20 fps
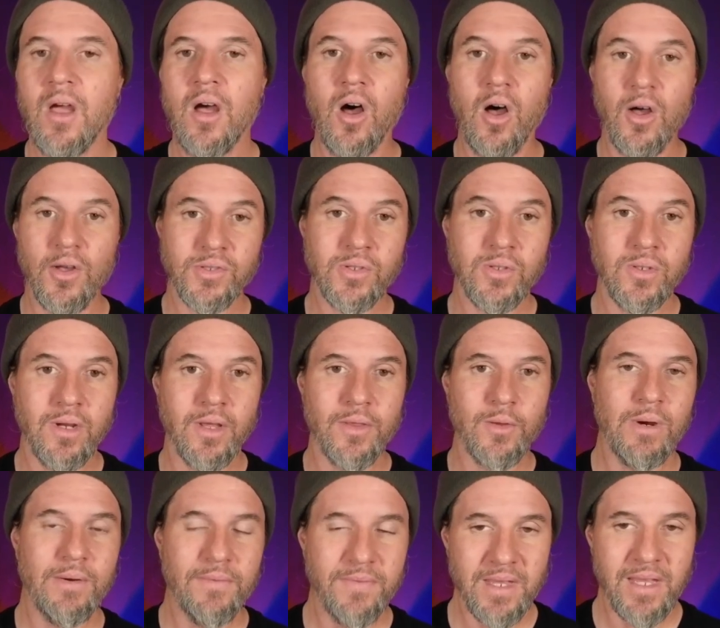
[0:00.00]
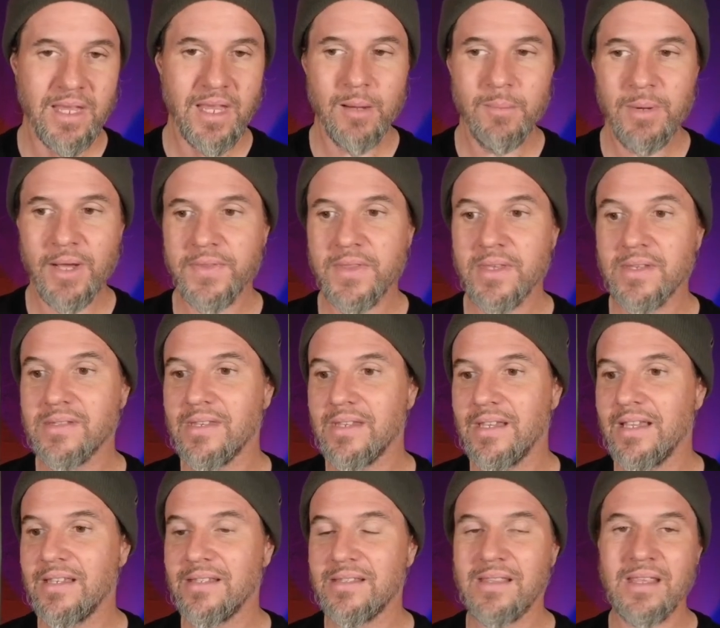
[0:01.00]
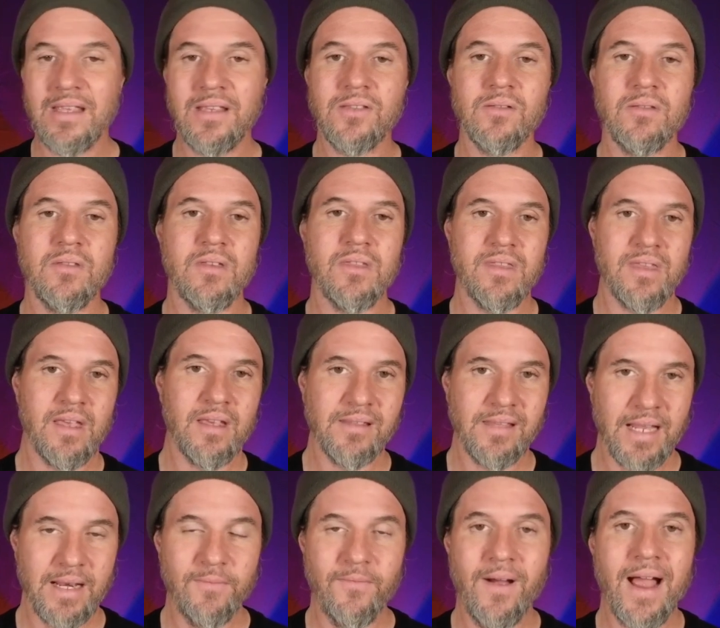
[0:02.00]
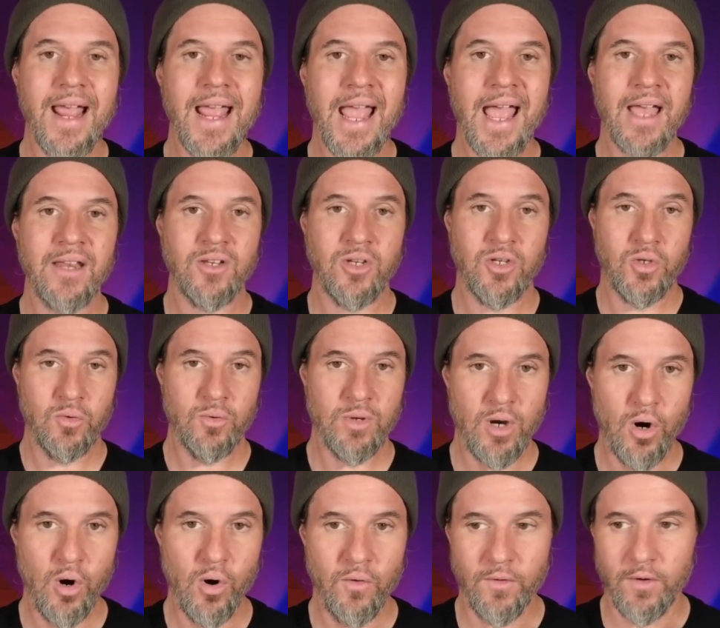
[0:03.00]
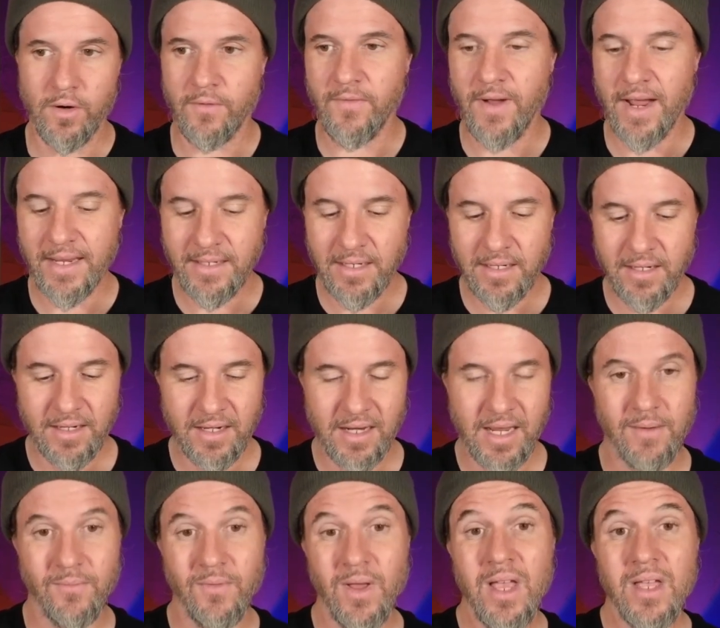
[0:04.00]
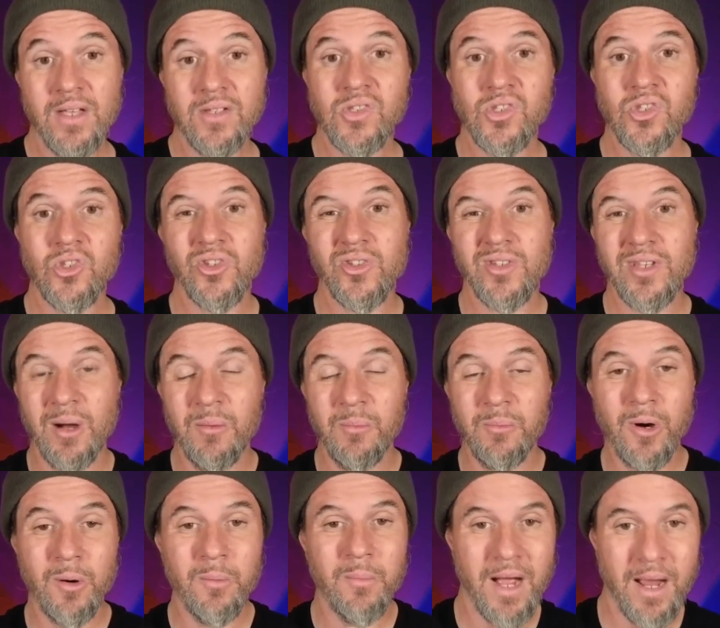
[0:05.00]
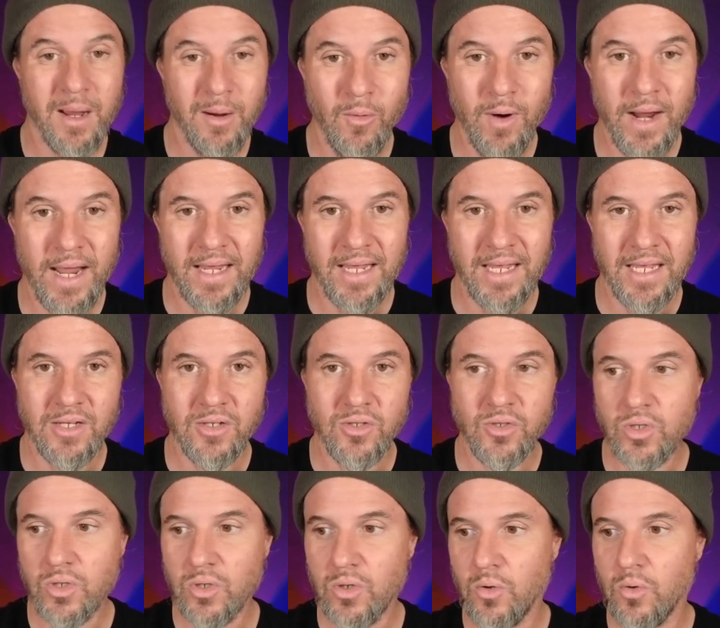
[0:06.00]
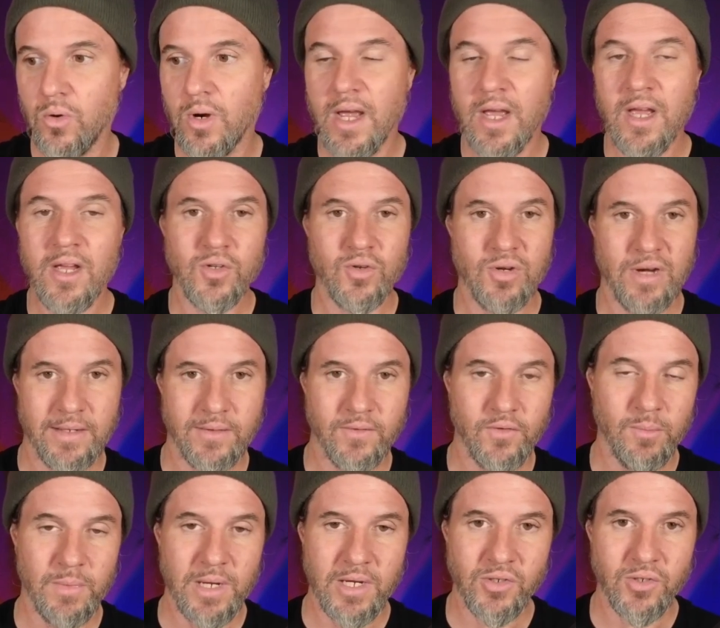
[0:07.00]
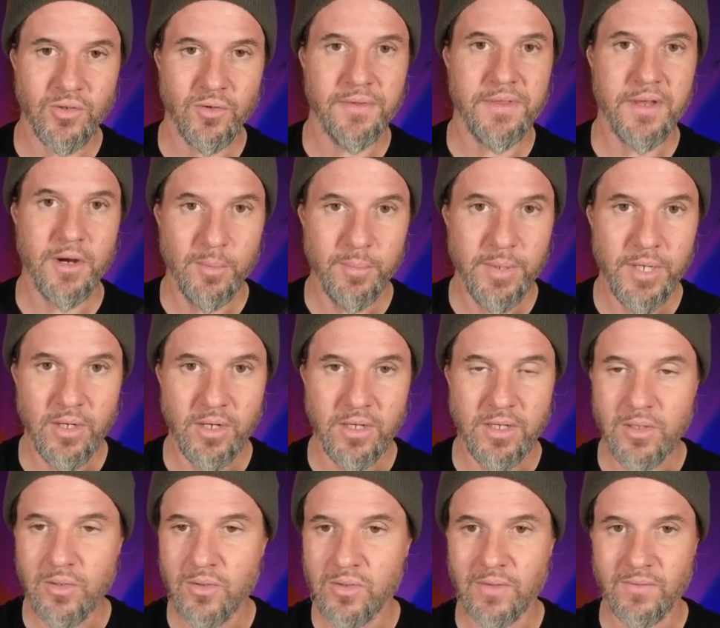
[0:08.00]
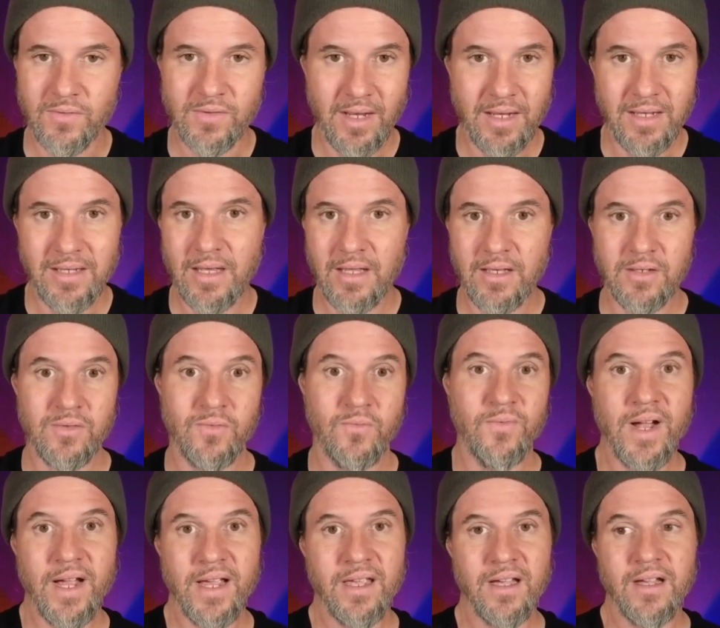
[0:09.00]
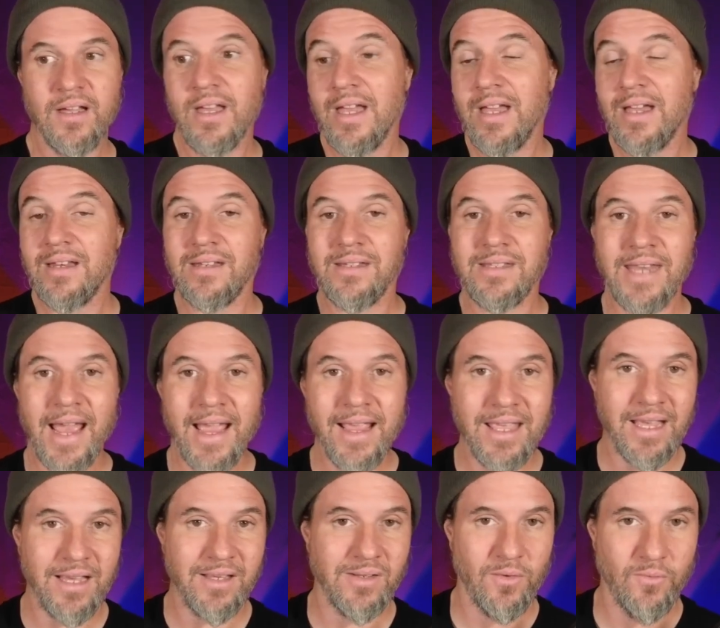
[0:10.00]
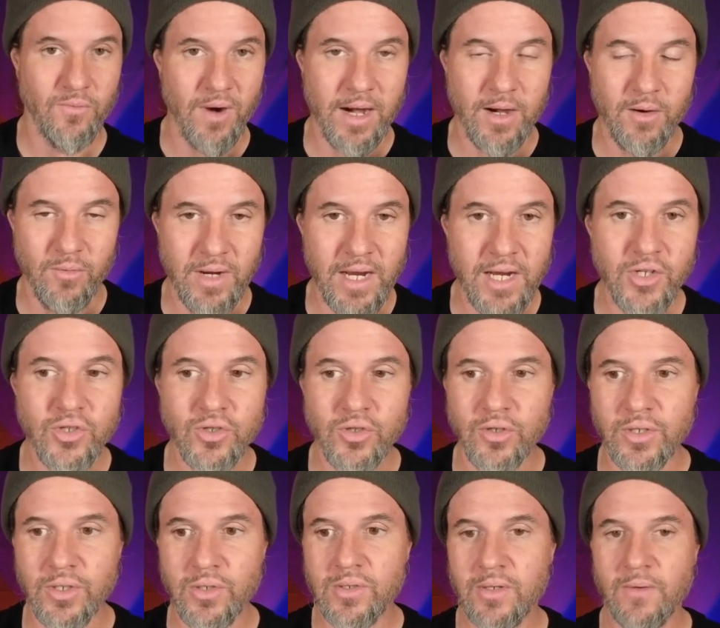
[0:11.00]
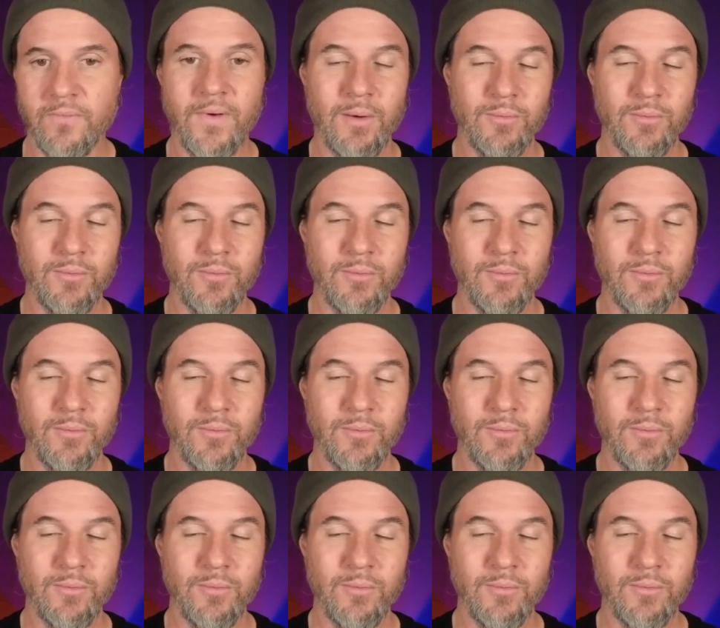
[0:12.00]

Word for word: Also, another way of thinking about this is these are the things that if I had to do it over, if I didn't kind of stumble my way into transformational therapeutic use of psychedelics via decades of recreational use, if I was